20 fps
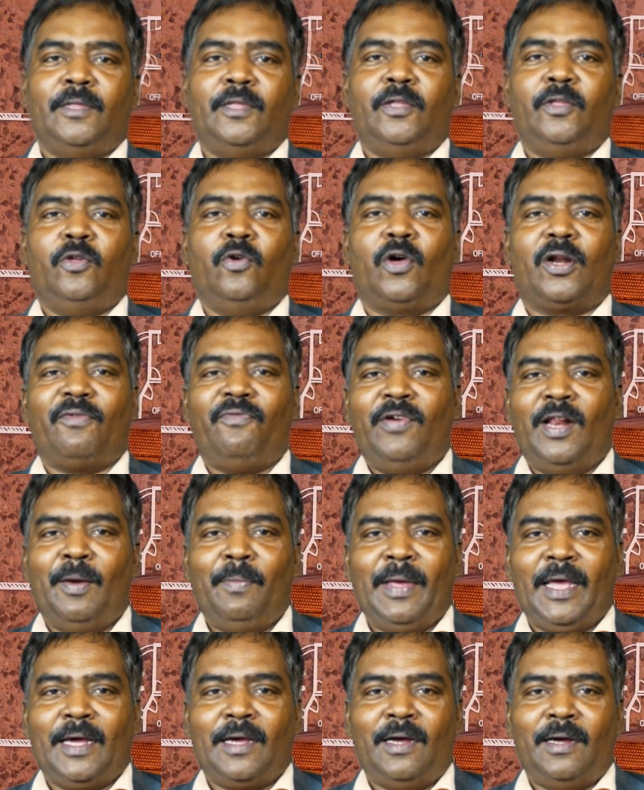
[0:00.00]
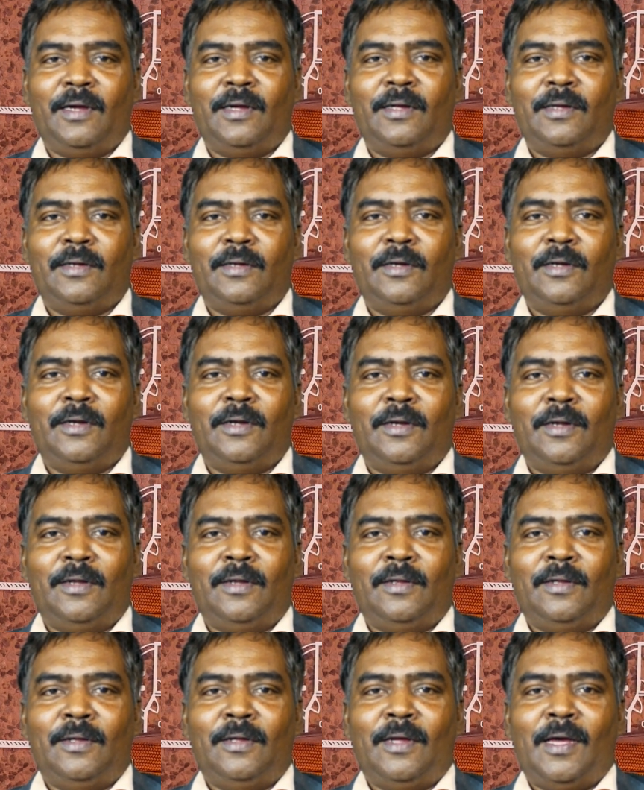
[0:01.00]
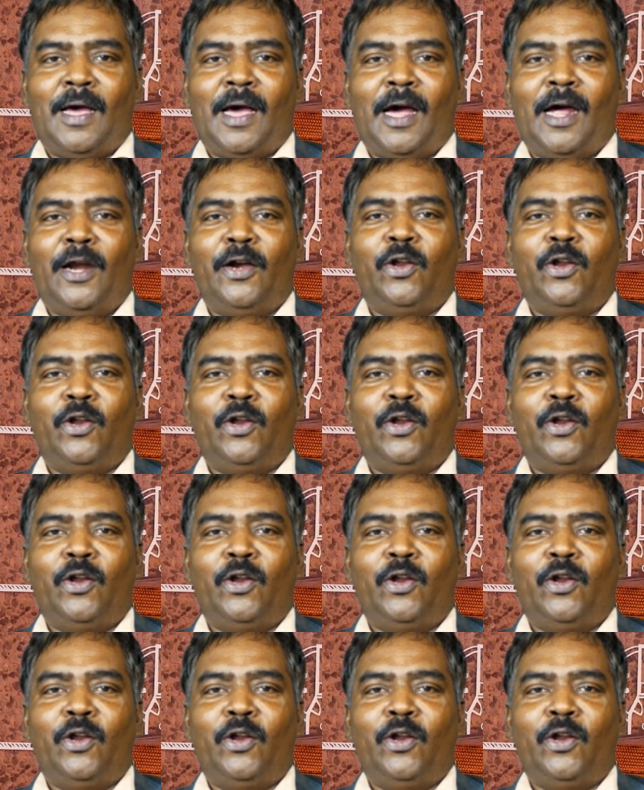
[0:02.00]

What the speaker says: You're a filmmaker and